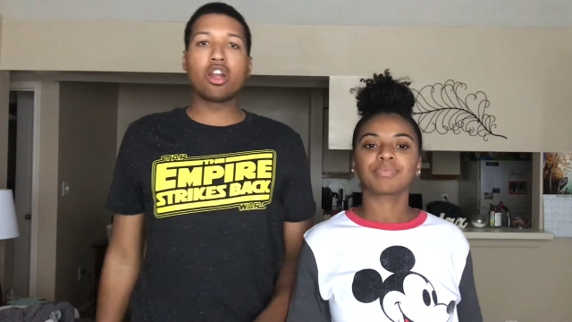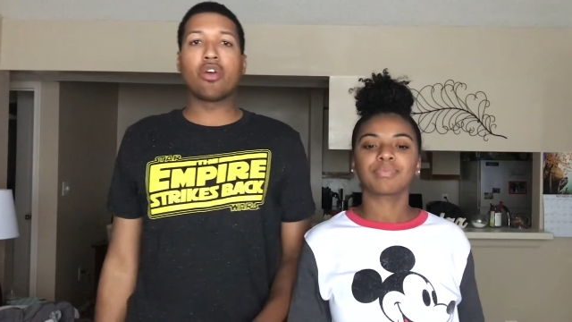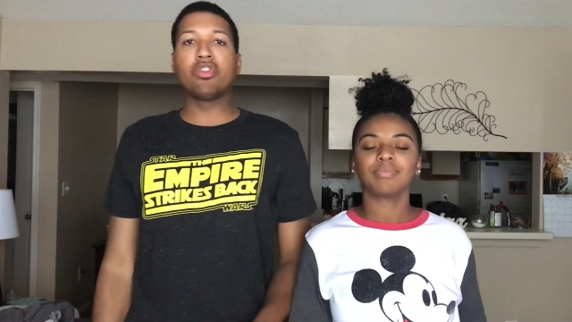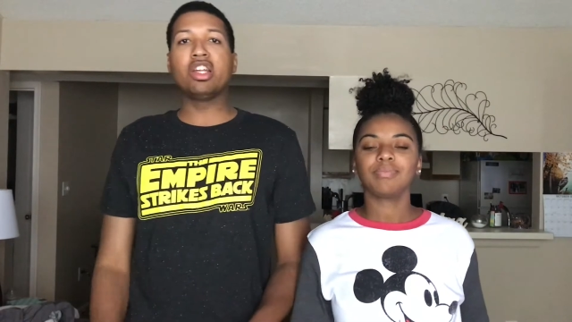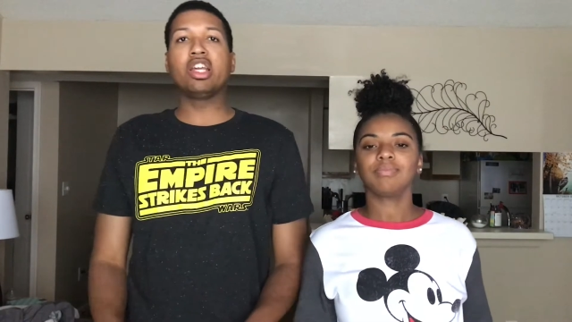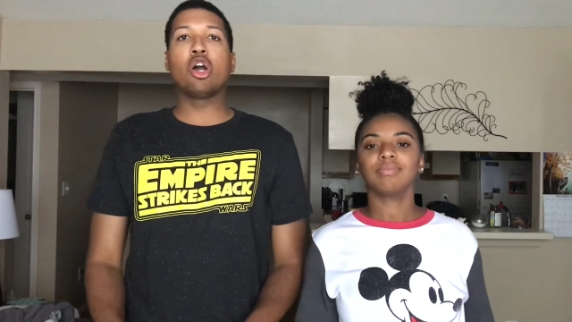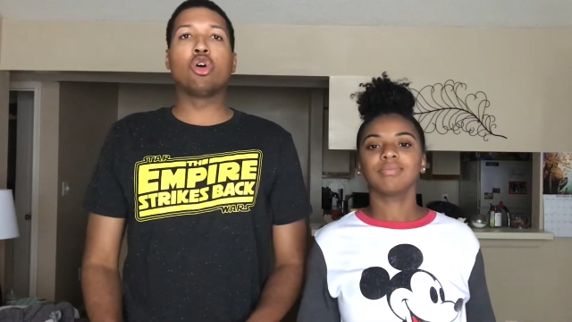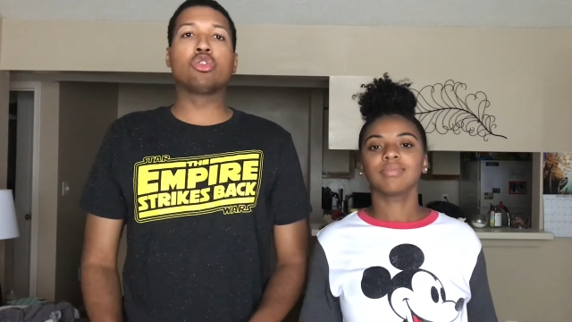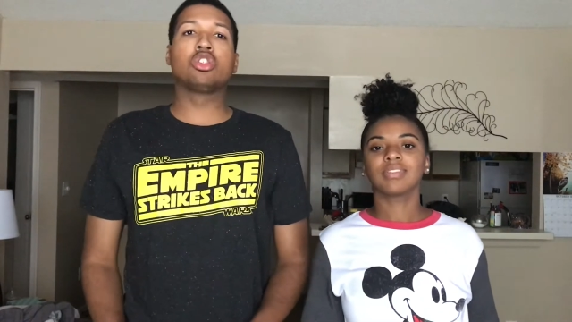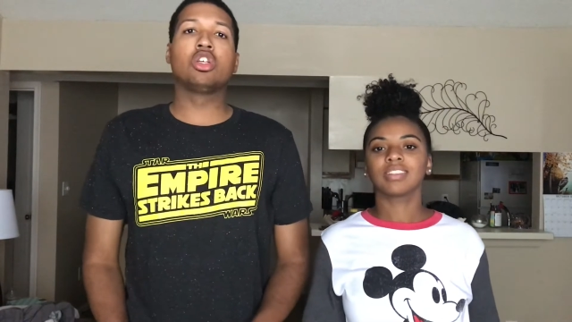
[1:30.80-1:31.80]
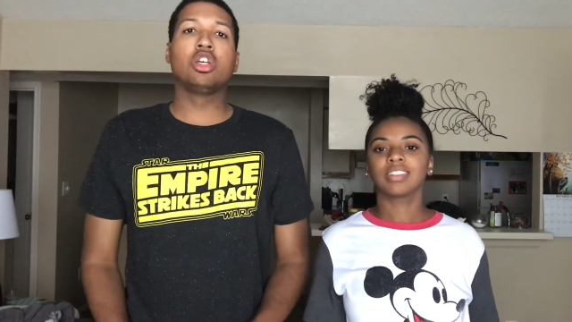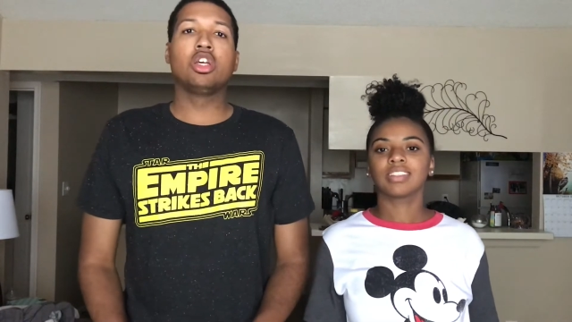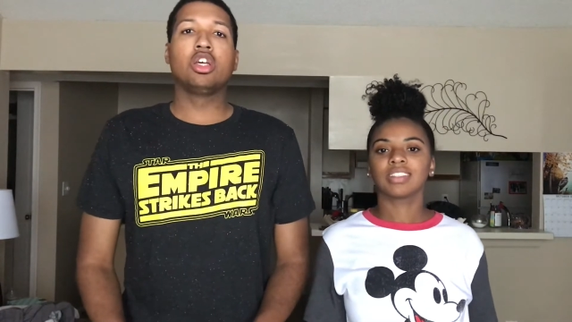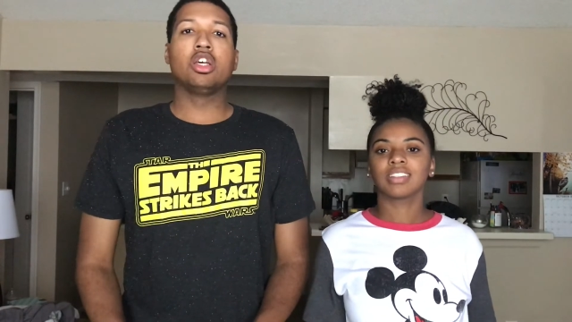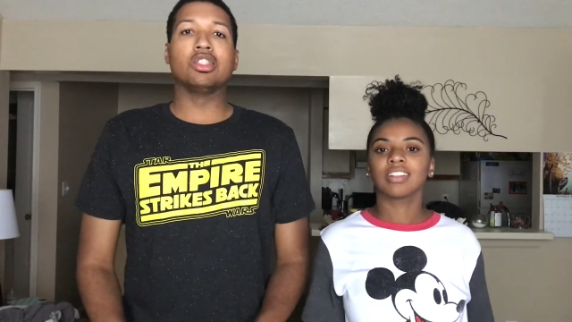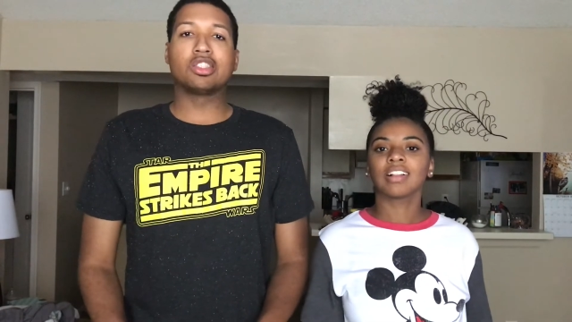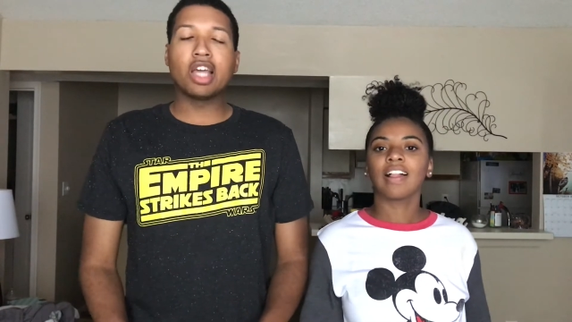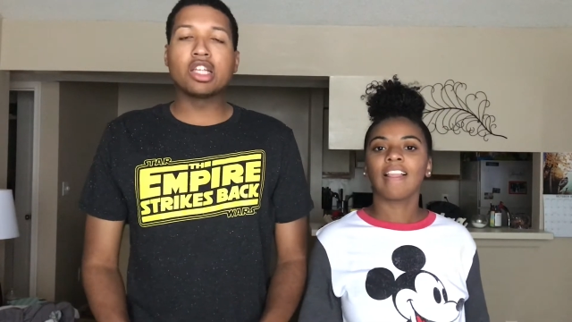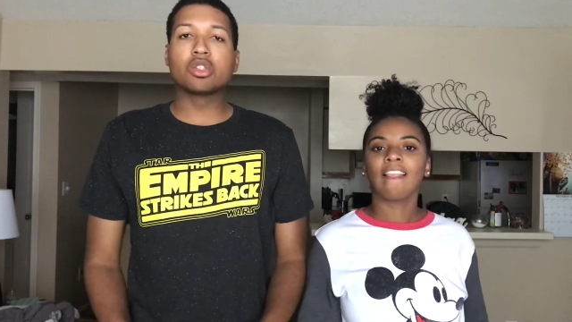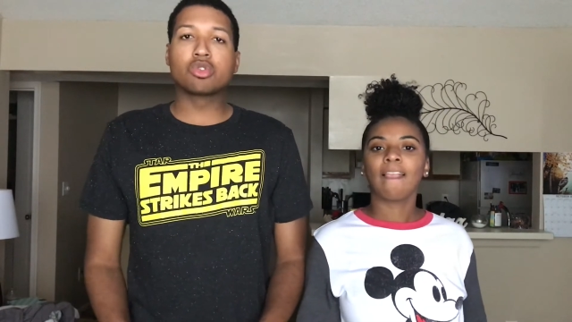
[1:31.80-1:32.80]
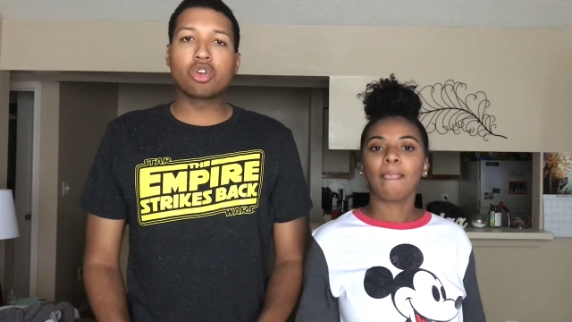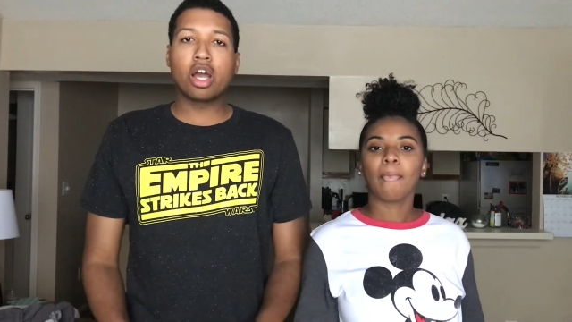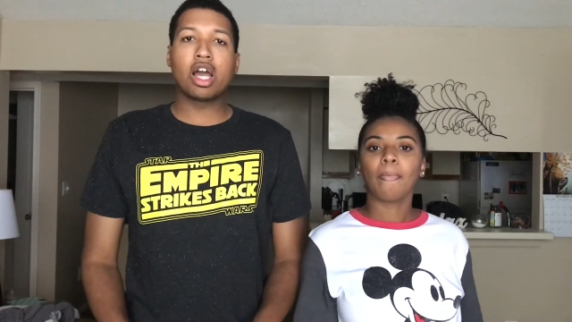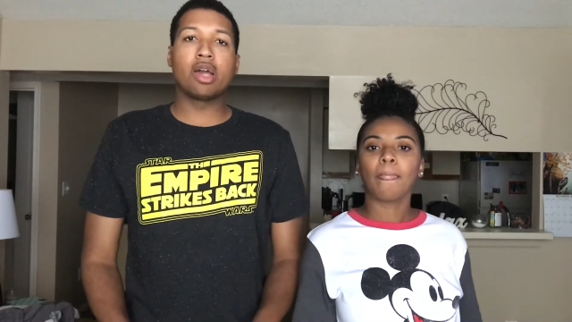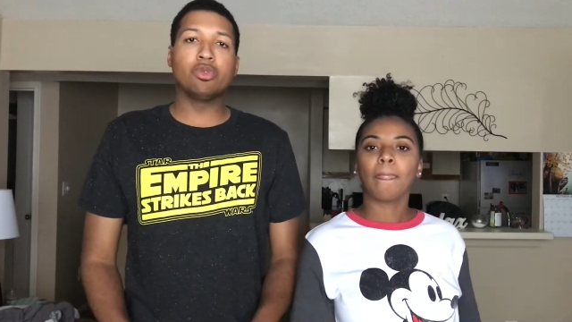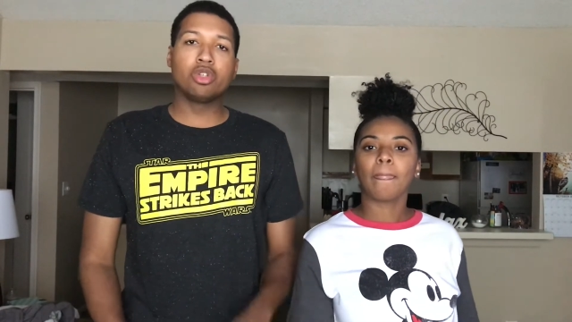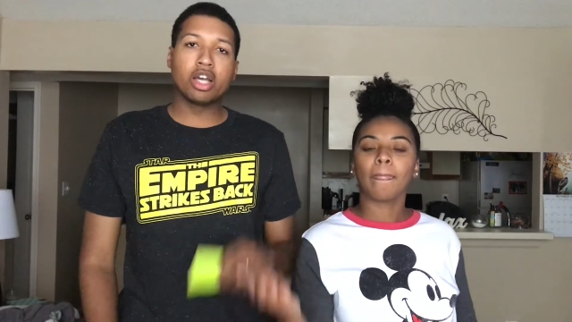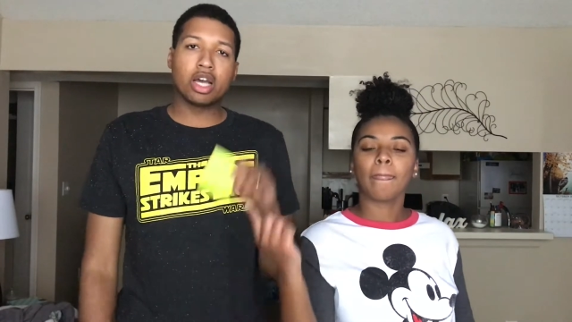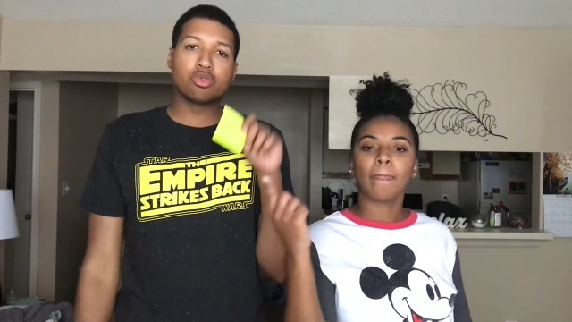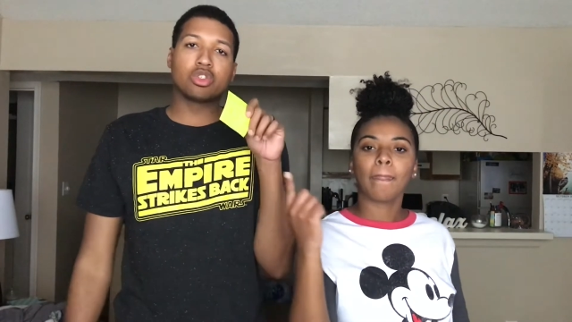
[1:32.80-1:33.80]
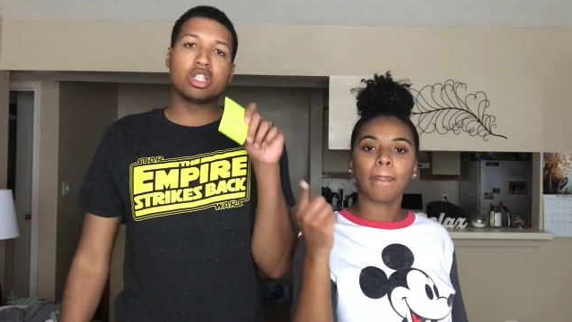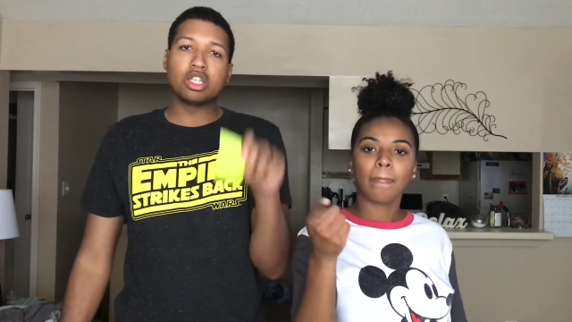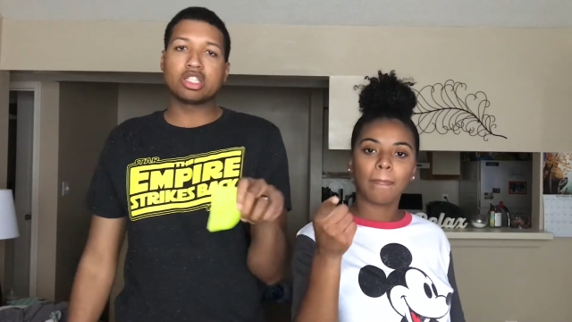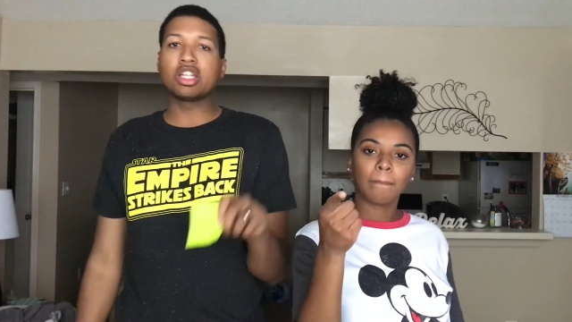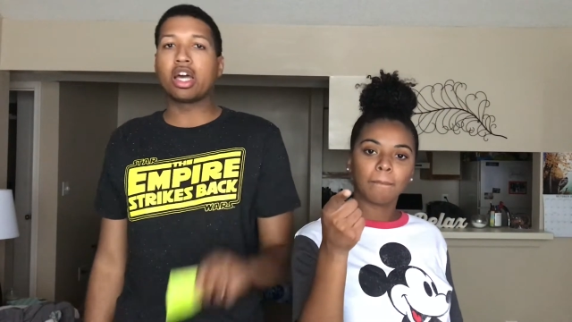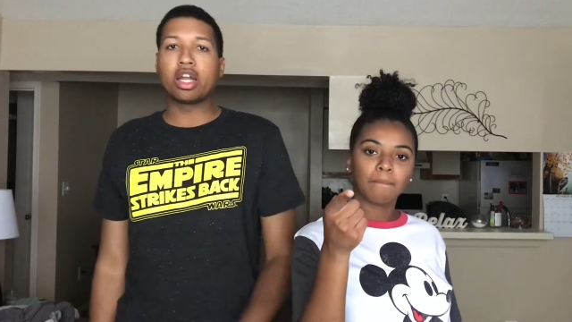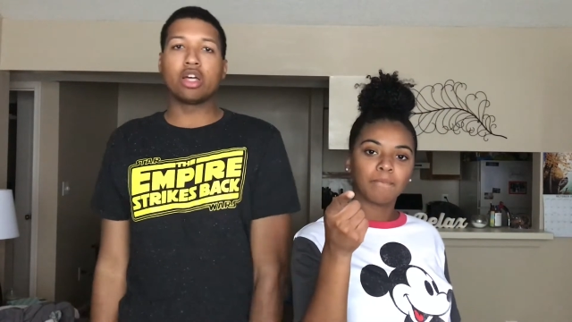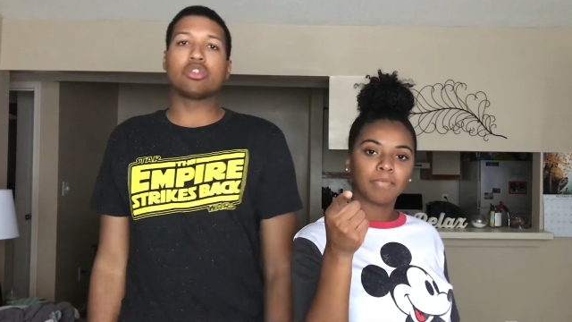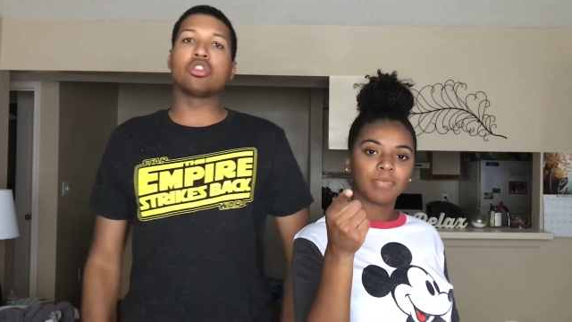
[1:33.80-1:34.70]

Speaker 1: our videos, and stay subscribed. you guys will get shout outs.